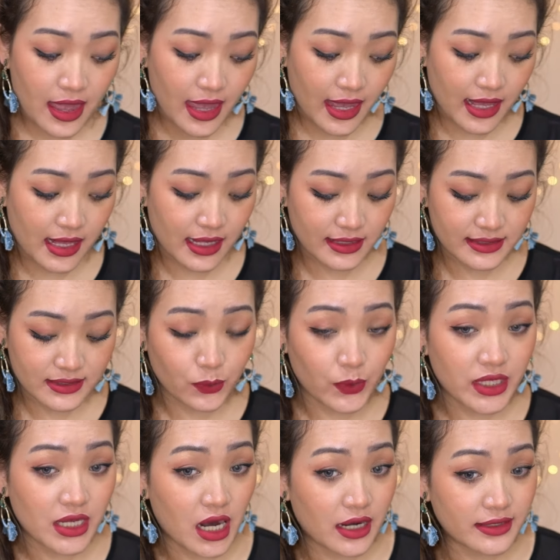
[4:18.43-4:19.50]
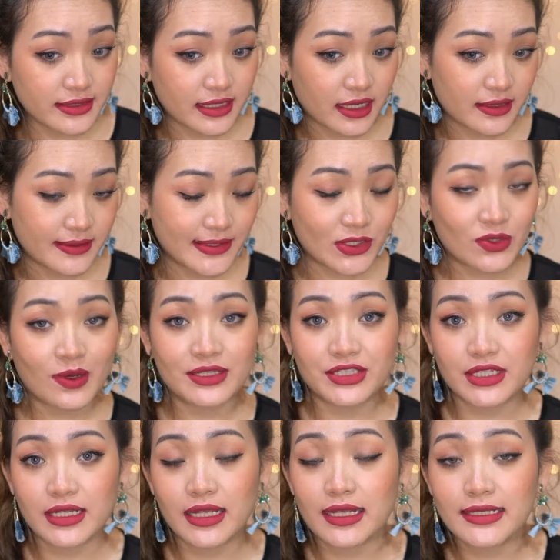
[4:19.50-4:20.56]
And we are done
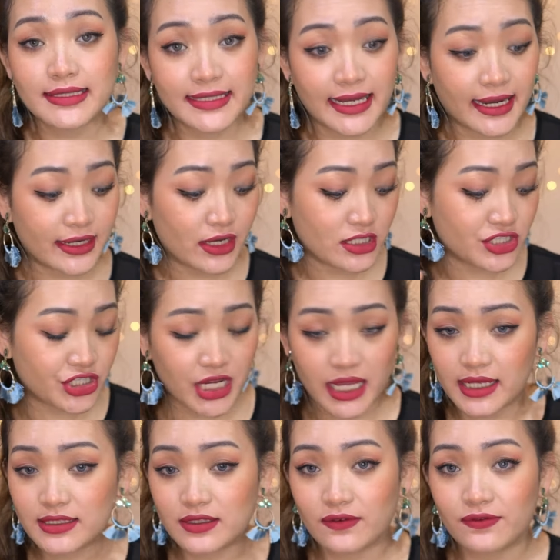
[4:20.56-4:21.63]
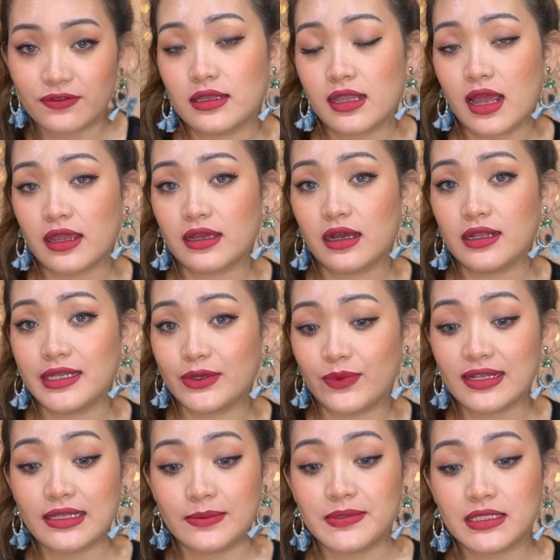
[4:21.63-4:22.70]
swatching 10 shades of Nykaa
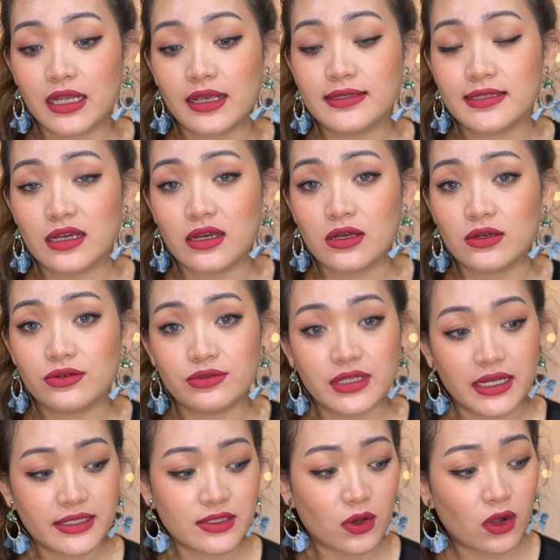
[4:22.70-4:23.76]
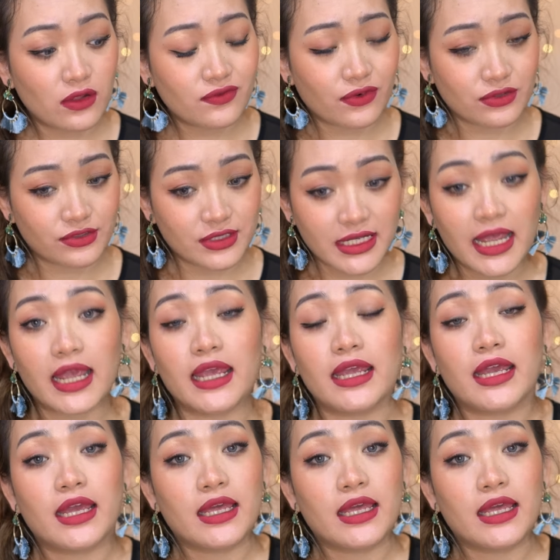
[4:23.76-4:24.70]
liquid lipstick. So that is all for today.